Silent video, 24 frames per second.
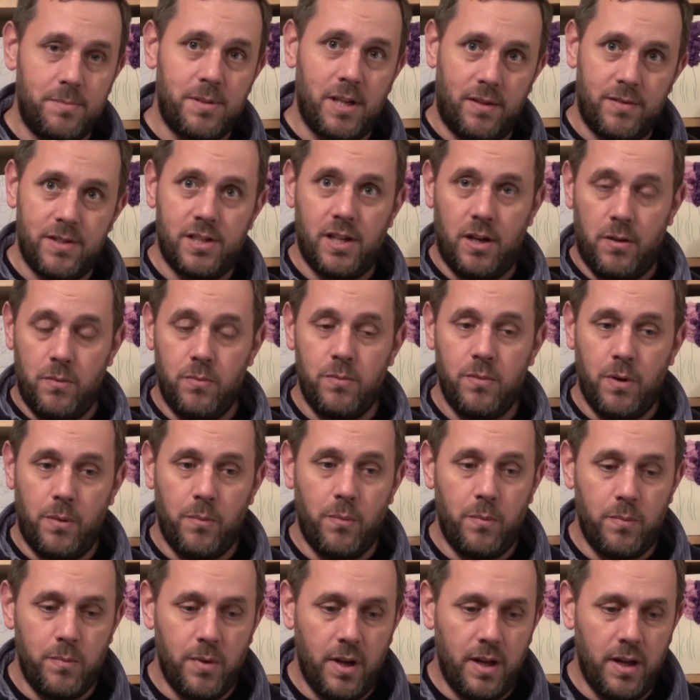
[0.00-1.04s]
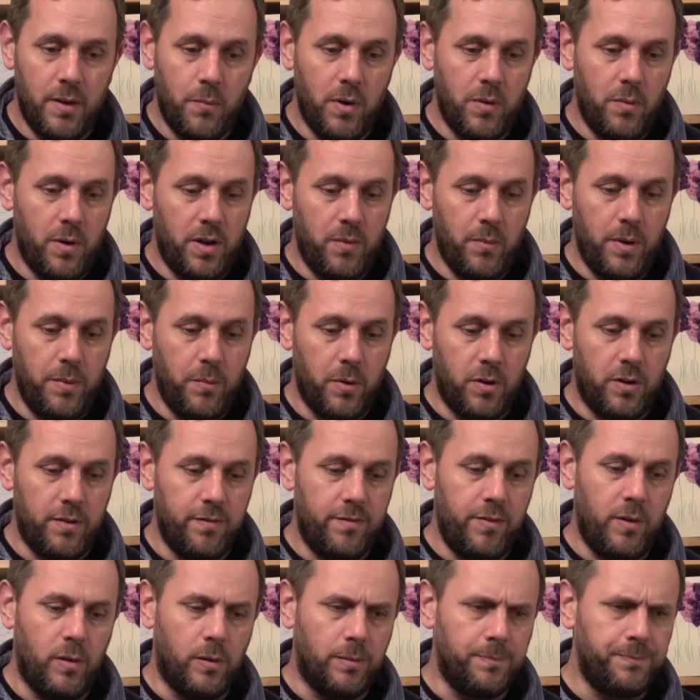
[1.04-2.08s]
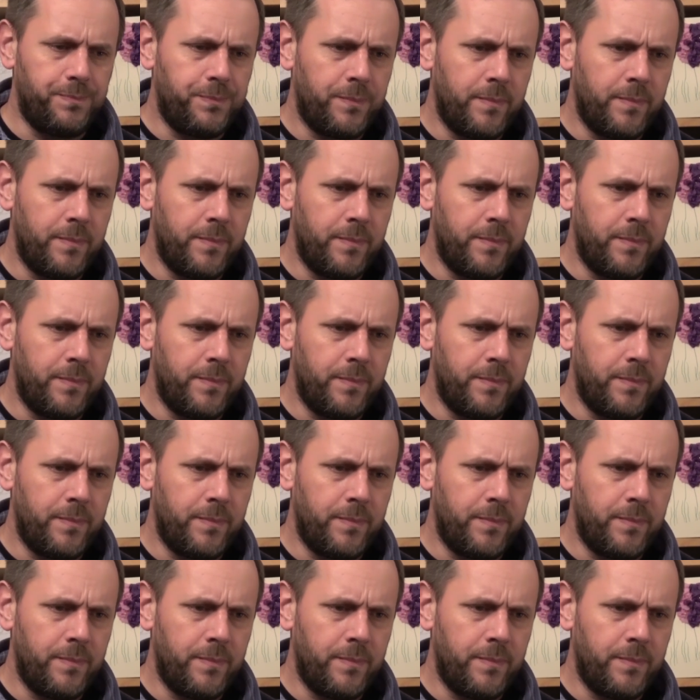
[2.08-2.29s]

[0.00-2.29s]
himself so that we wouldn't fall.